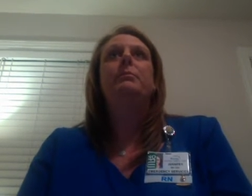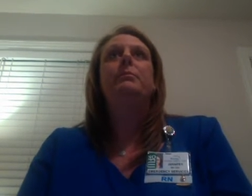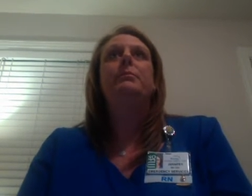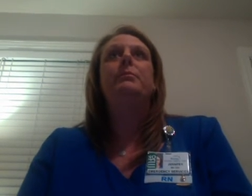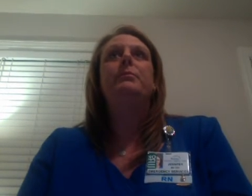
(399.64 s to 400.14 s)

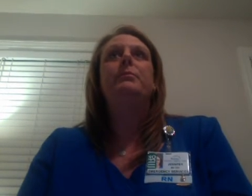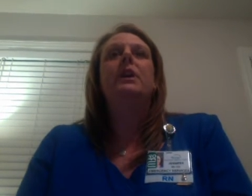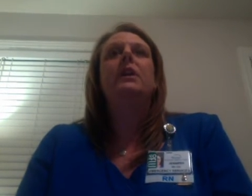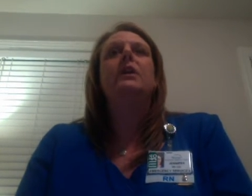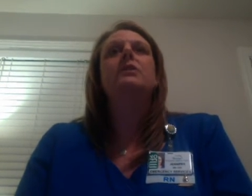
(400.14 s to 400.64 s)
you
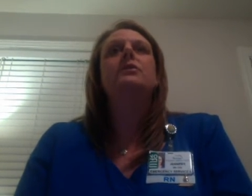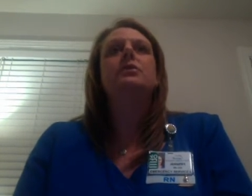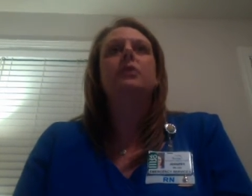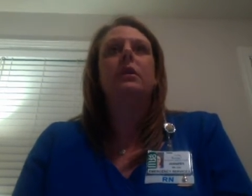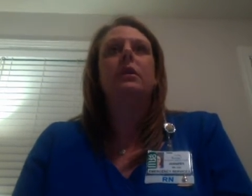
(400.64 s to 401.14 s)
can
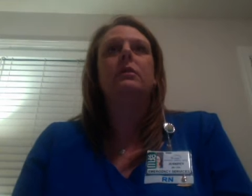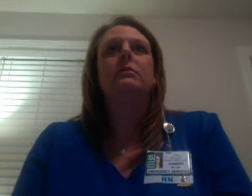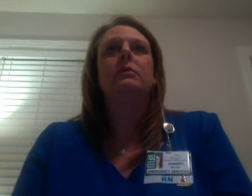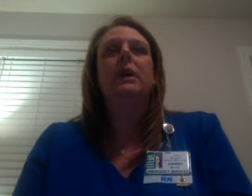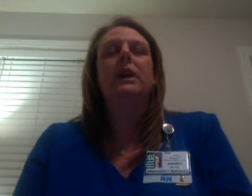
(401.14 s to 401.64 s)
control
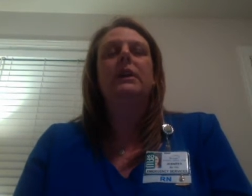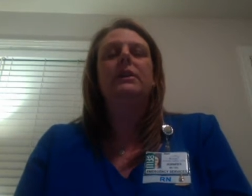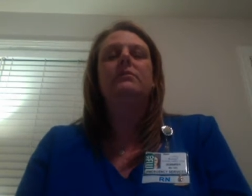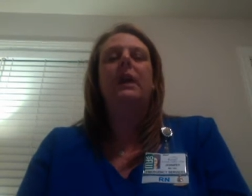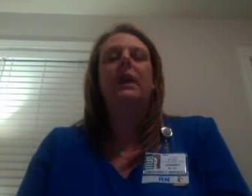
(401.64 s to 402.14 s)
and
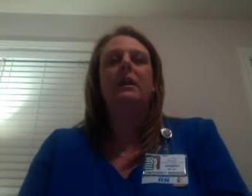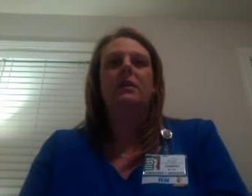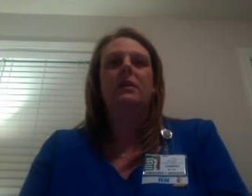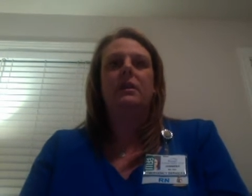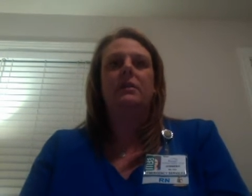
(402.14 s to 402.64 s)
you
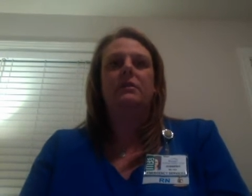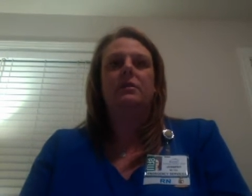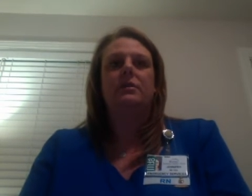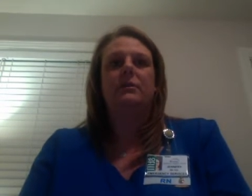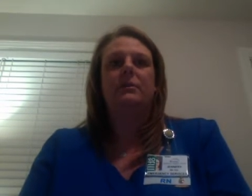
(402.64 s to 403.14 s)
cannot
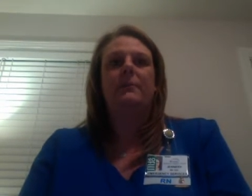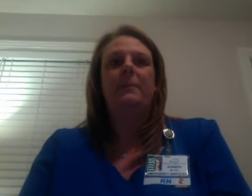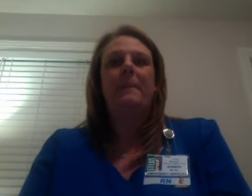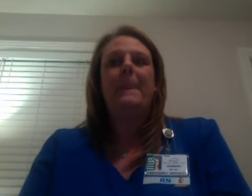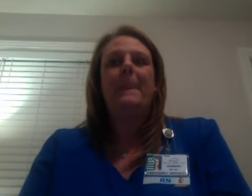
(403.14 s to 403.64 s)
control.
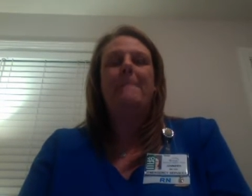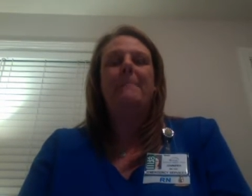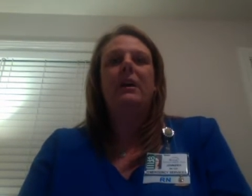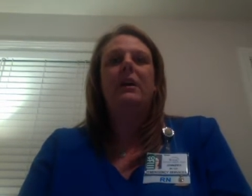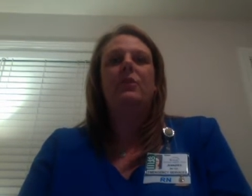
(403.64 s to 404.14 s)

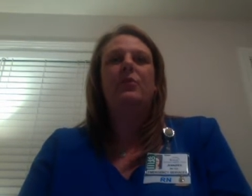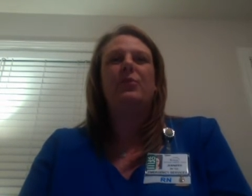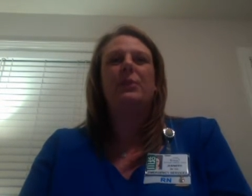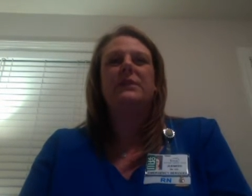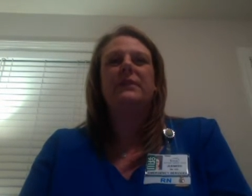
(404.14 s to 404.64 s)

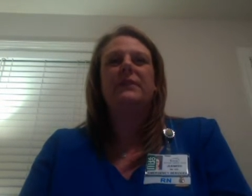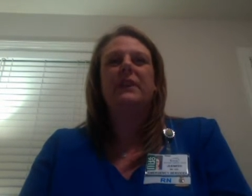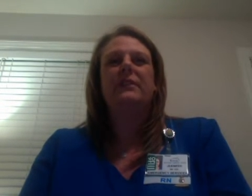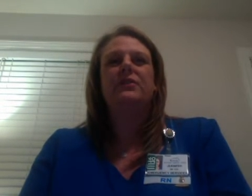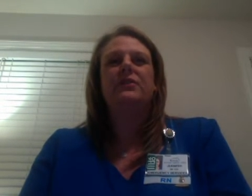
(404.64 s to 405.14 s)
Risk
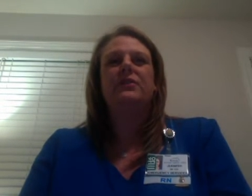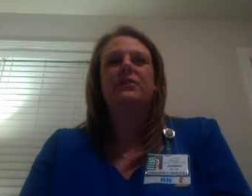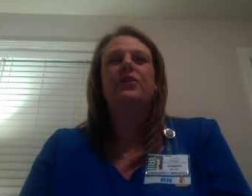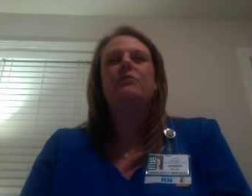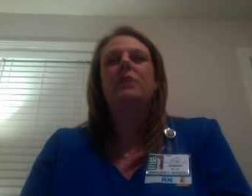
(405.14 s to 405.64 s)
factors that
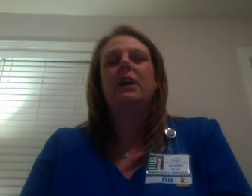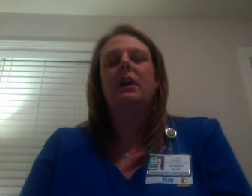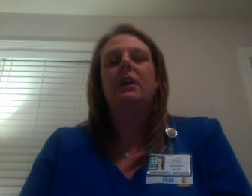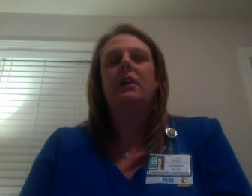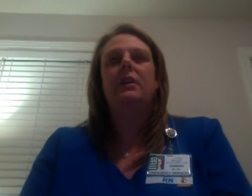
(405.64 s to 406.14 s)
you
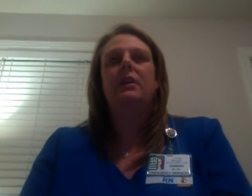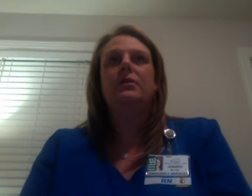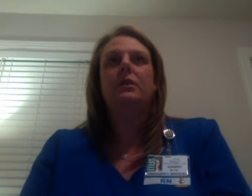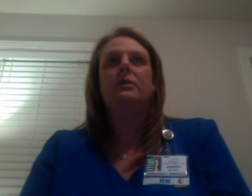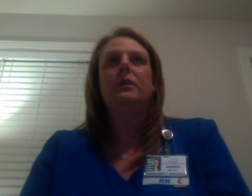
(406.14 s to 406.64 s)
cannot
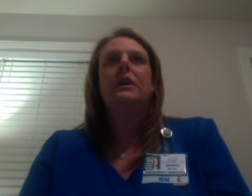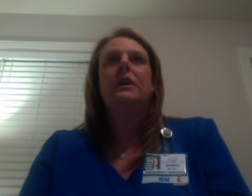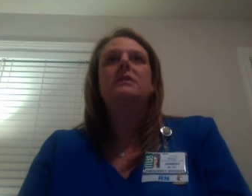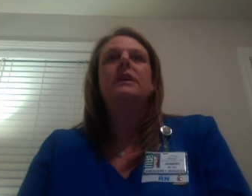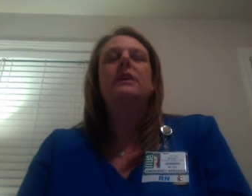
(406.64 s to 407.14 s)
control.
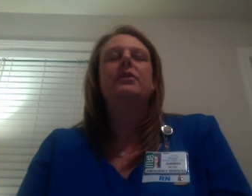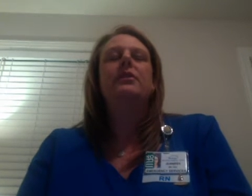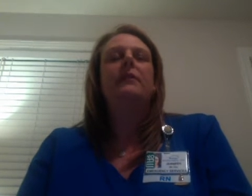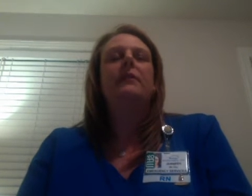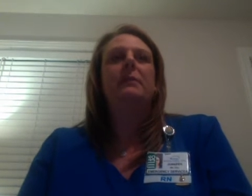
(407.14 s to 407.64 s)
Say your
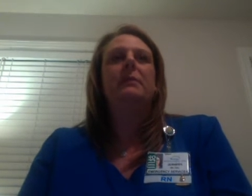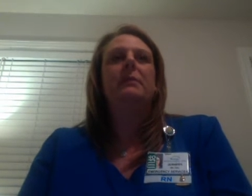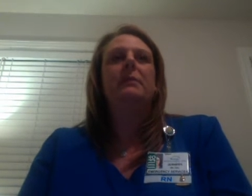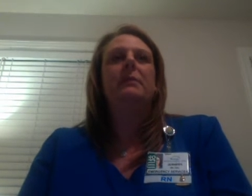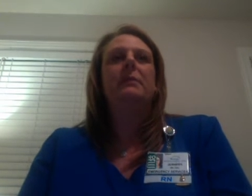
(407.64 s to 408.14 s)
family
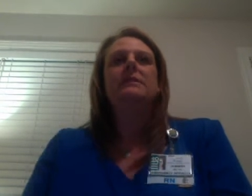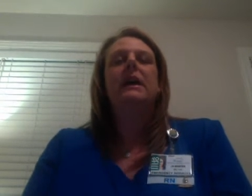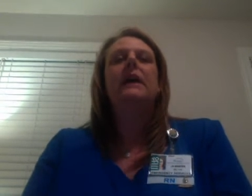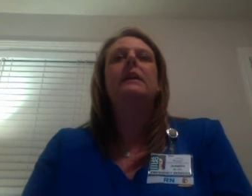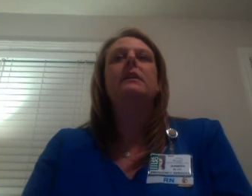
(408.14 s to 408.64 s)
has
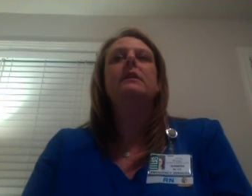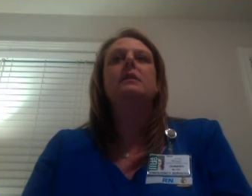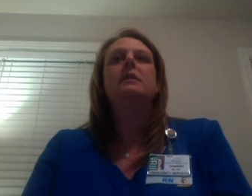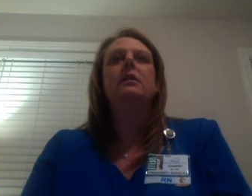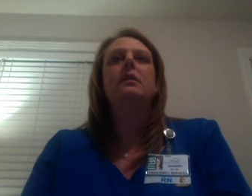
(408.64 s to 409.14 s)
a
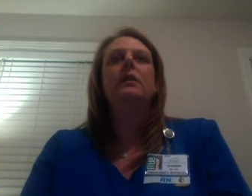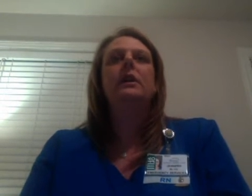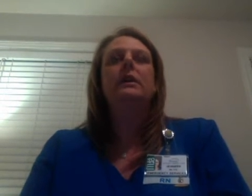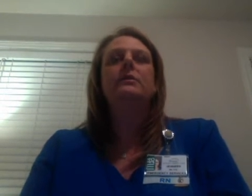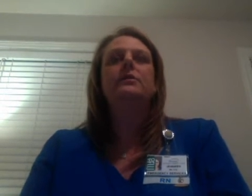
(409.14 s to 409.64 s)
long
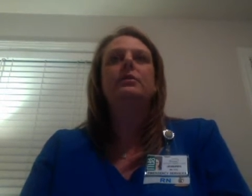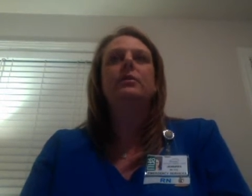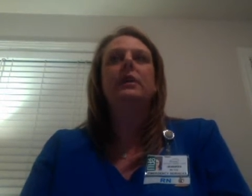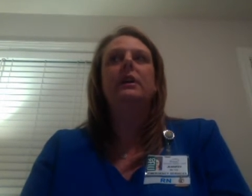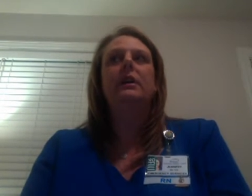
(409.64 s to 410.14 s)

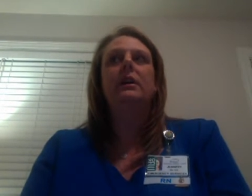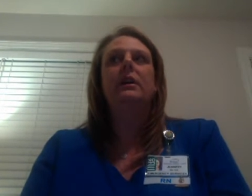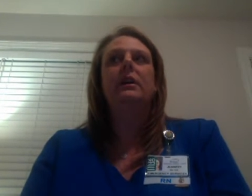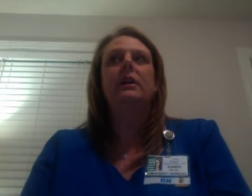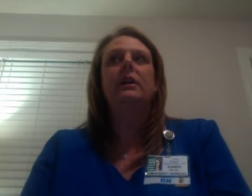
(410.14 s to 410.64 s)
history
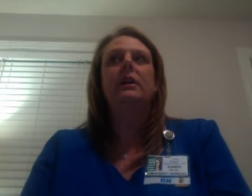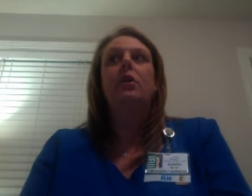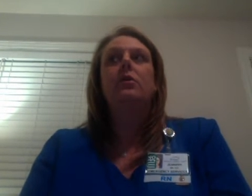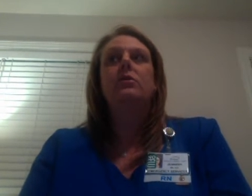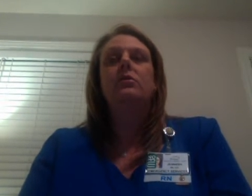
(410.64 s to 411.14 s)
of
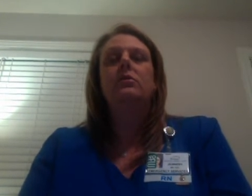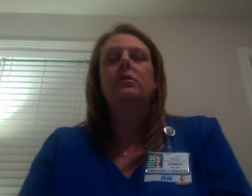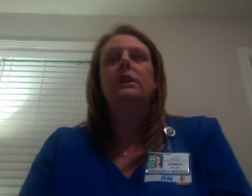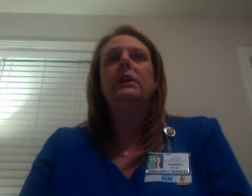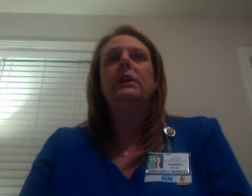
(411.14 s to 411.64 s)

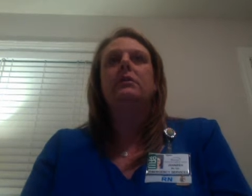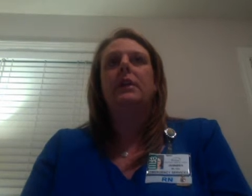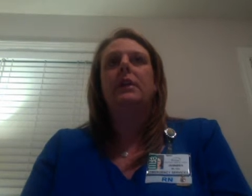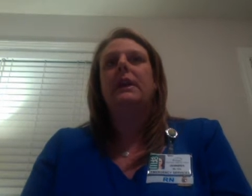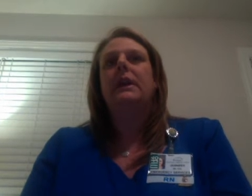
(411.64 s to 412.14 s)
early
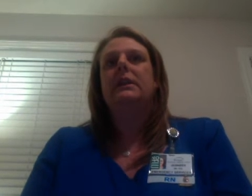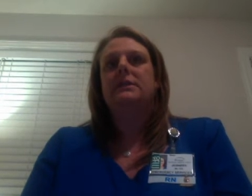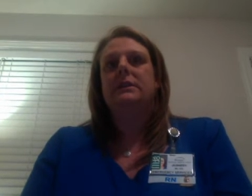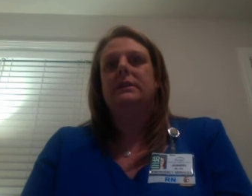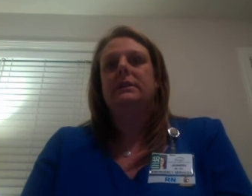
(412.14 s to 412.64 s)
cardiac
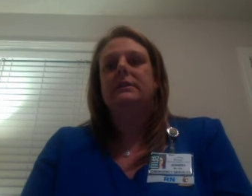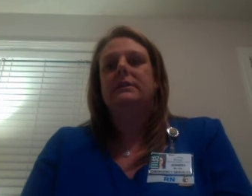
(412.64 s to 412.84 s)
disease.